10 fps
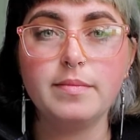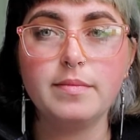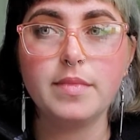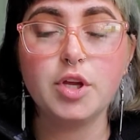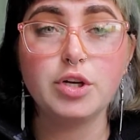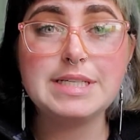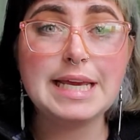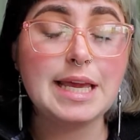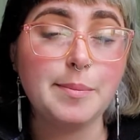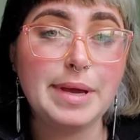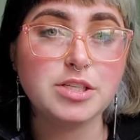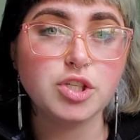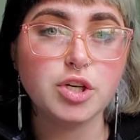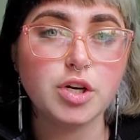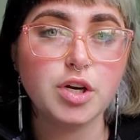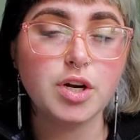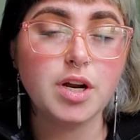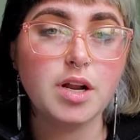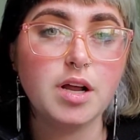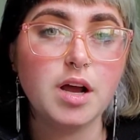you're taking a picture
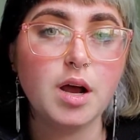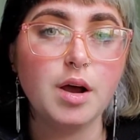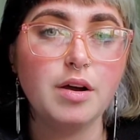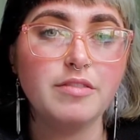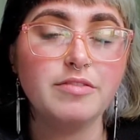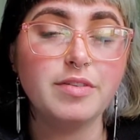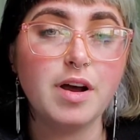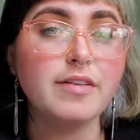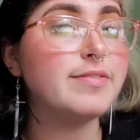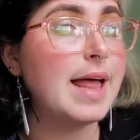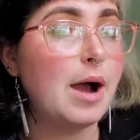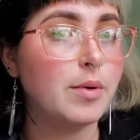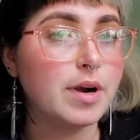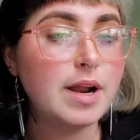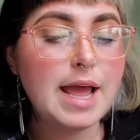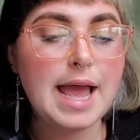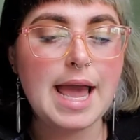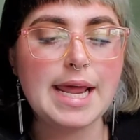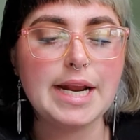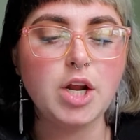of a flower,
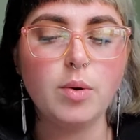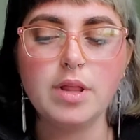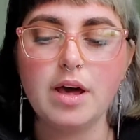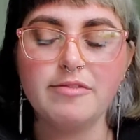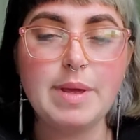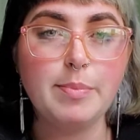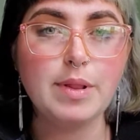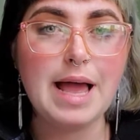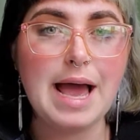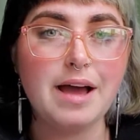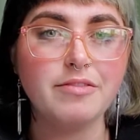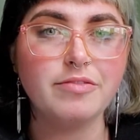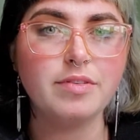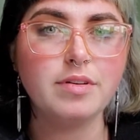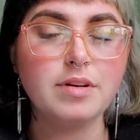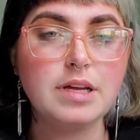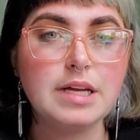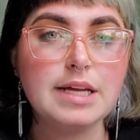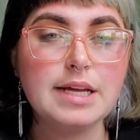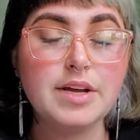and I know a lot of people have
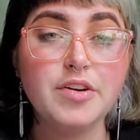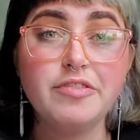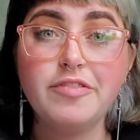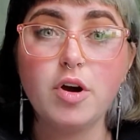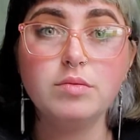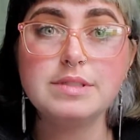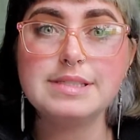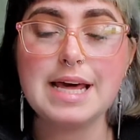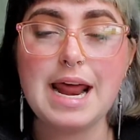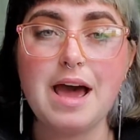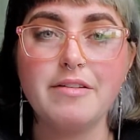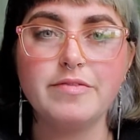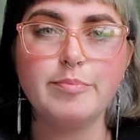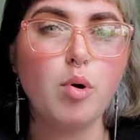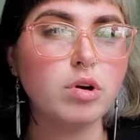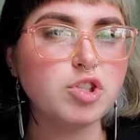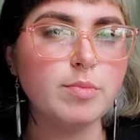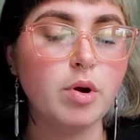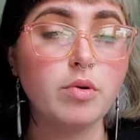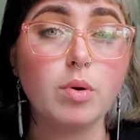phones that have portrait
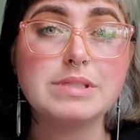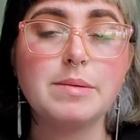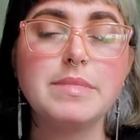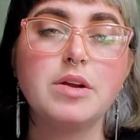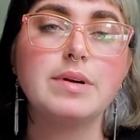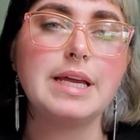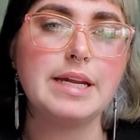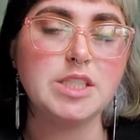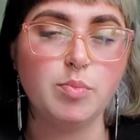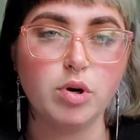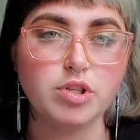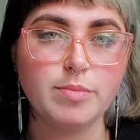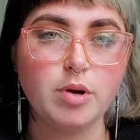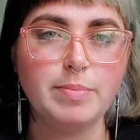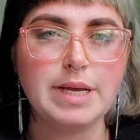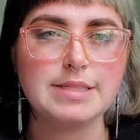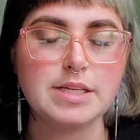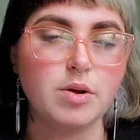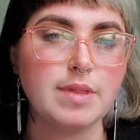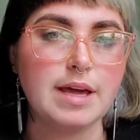mode or something related to portrait mode, because I
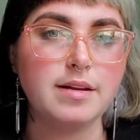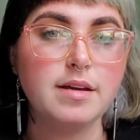know that